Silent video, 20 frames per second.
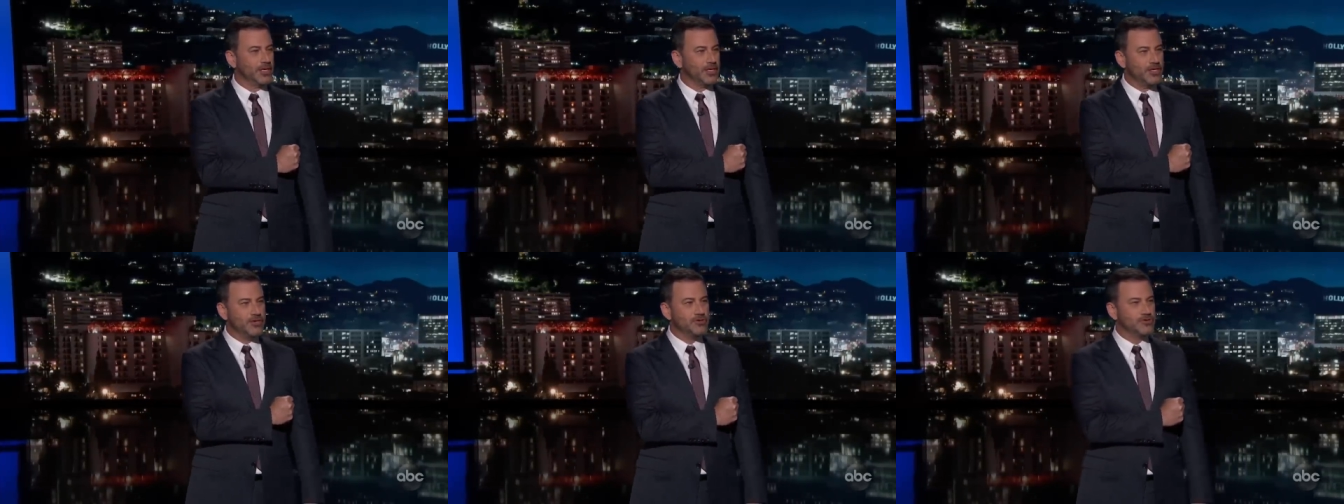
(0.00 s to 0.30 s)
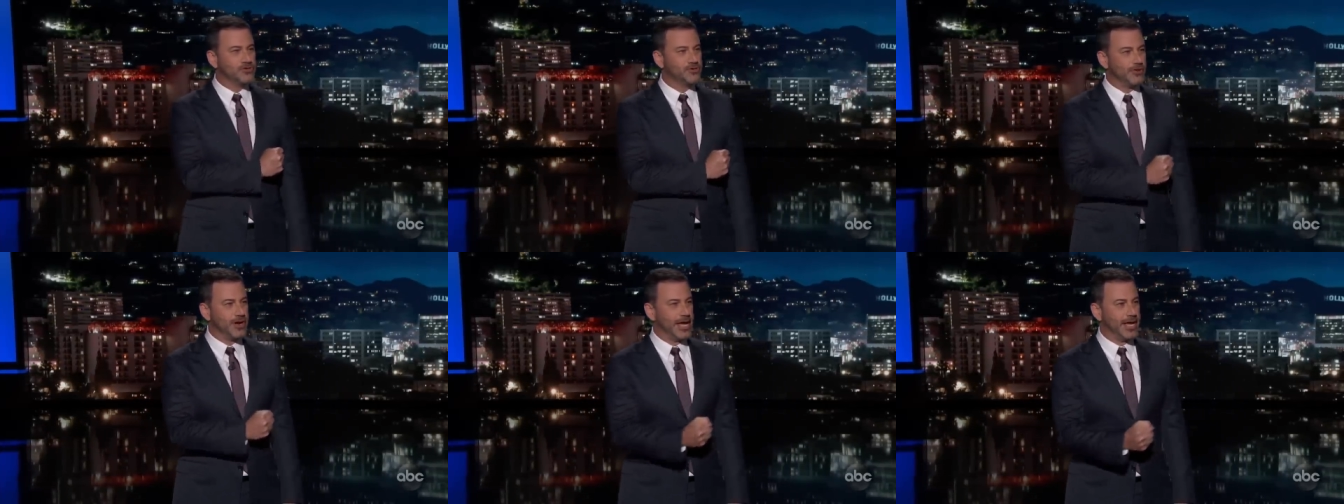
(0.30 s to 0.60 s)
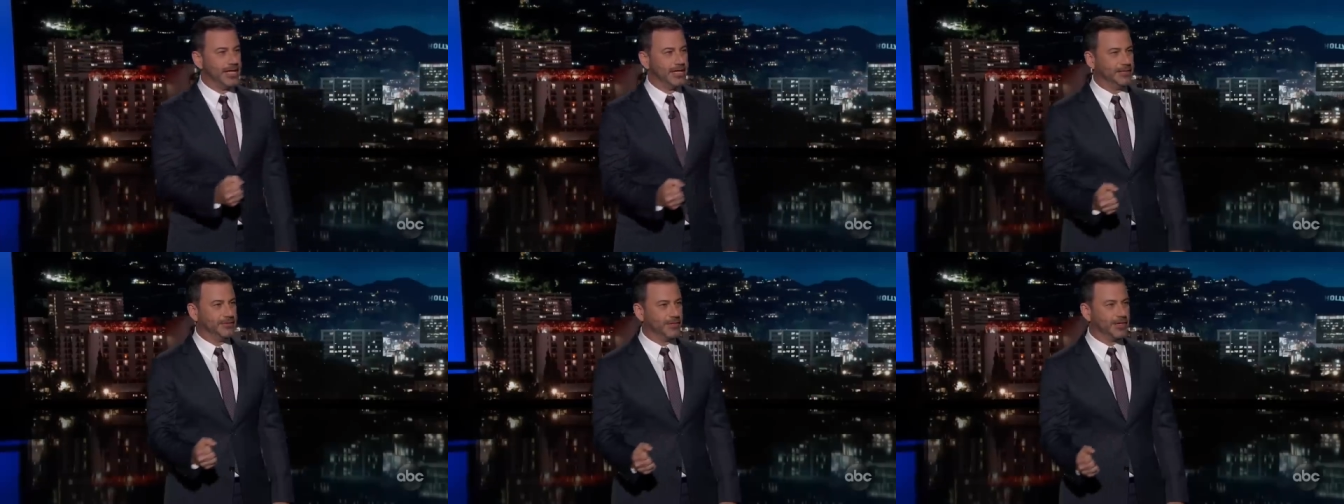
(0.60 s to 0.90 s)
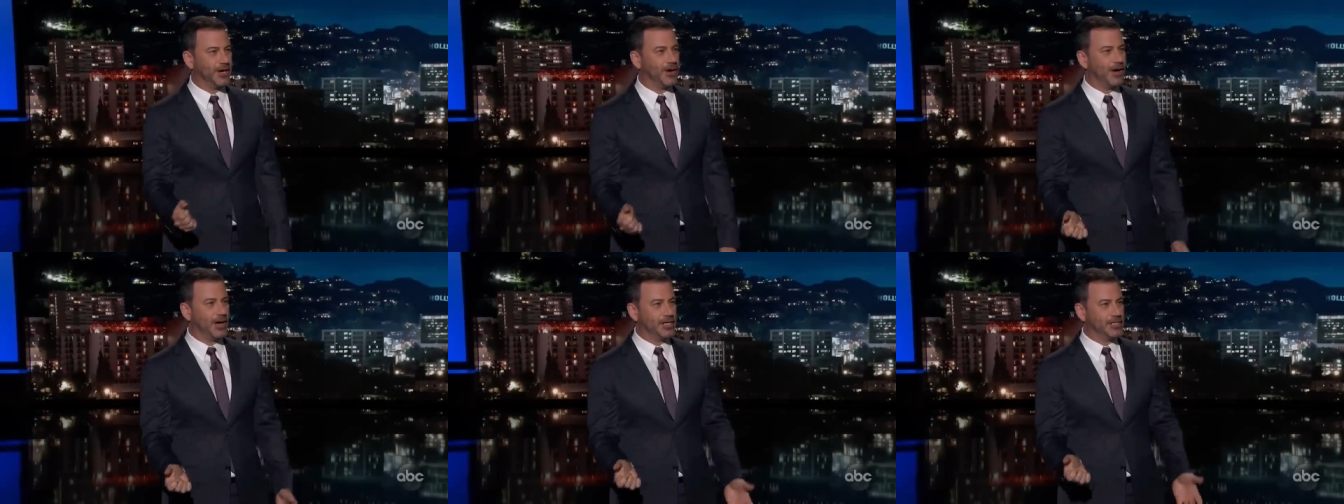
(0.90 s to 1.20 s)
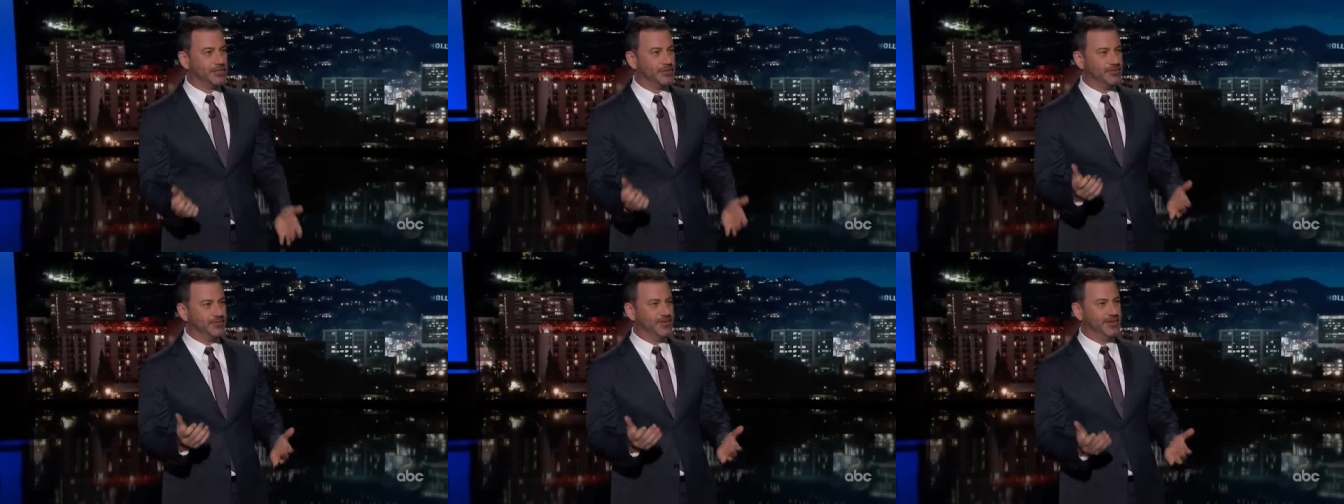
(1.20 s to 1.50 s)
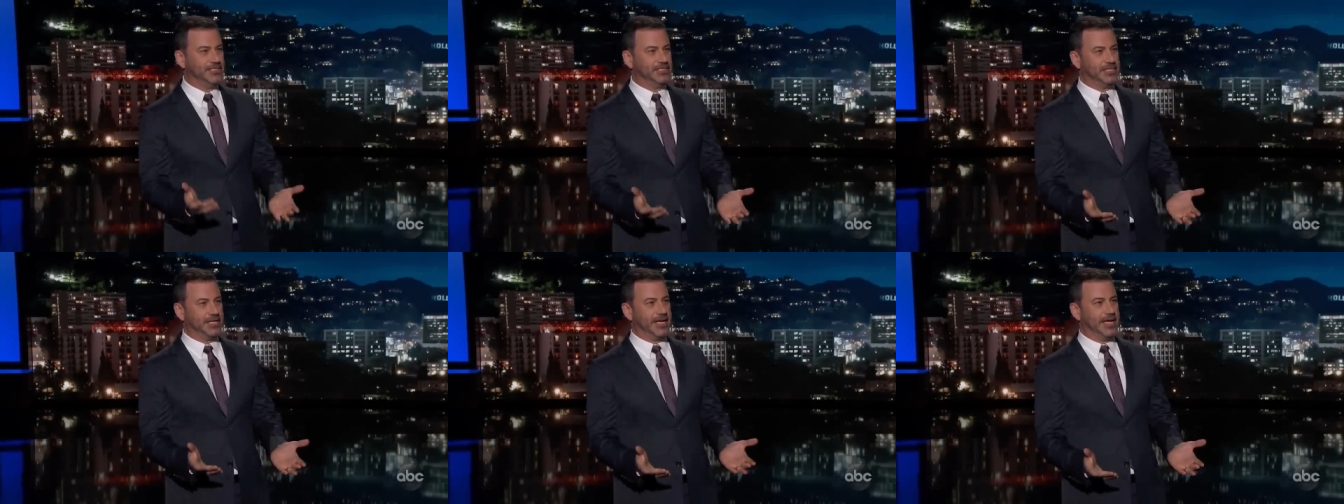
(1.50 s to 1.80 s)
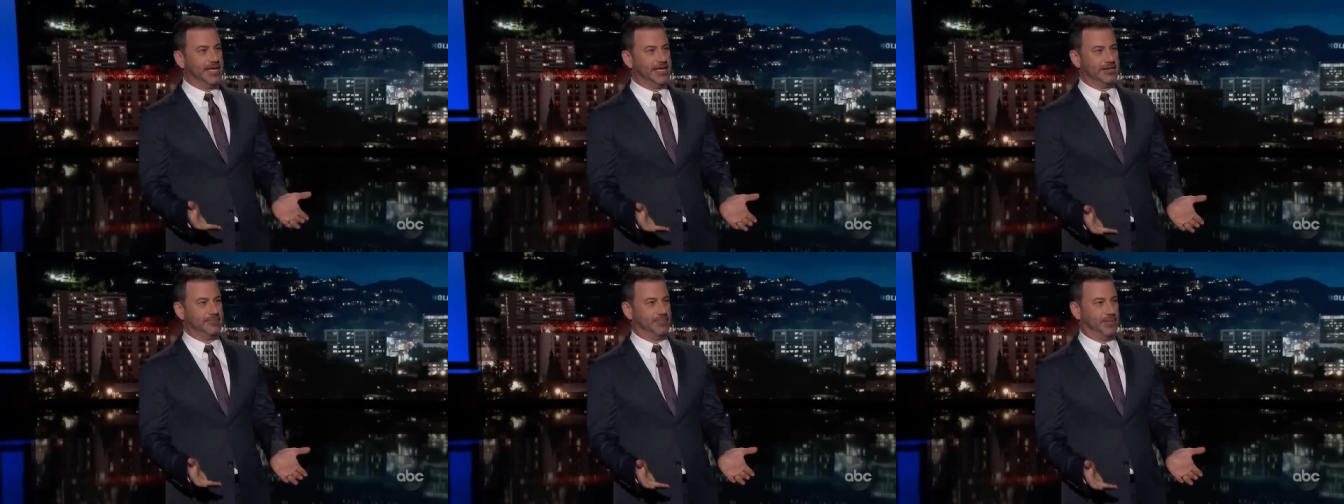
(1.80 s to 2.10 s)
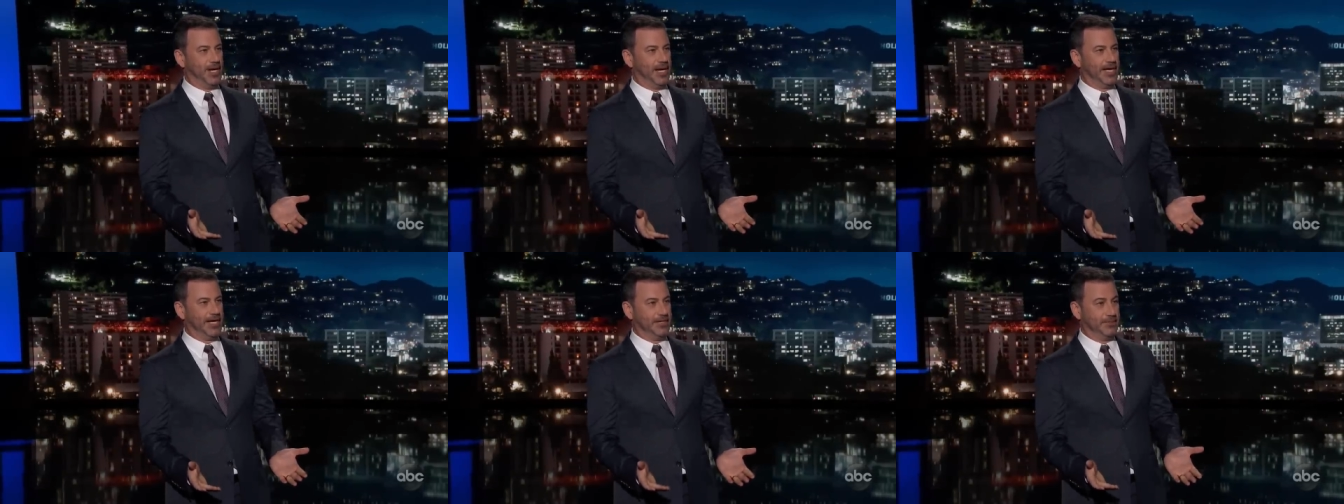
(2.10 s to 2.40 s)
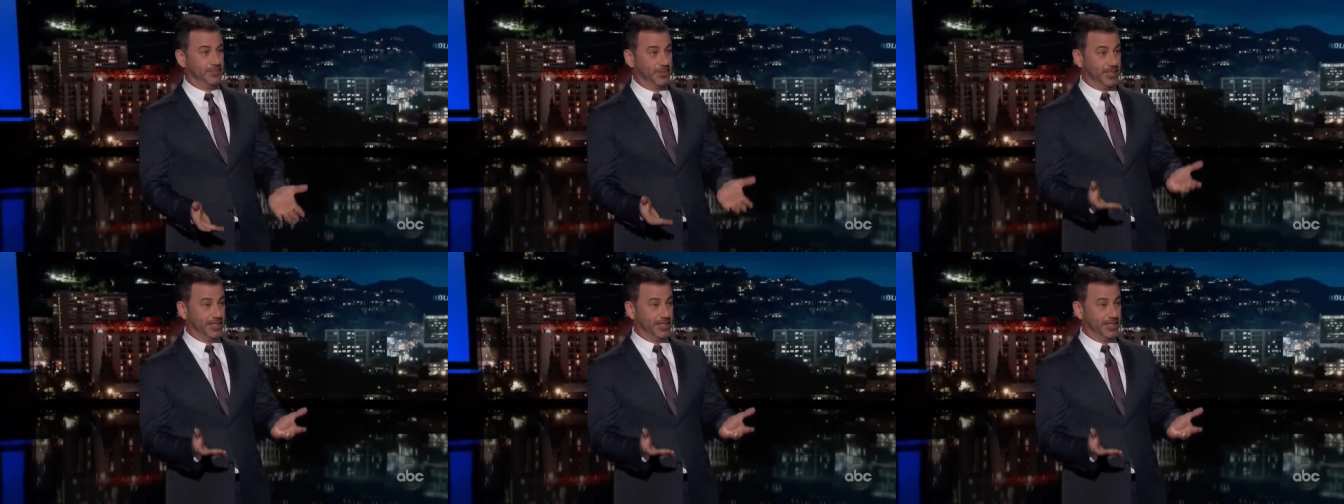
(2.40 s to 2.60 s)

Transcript: Ukraine in regard to investigating Biden,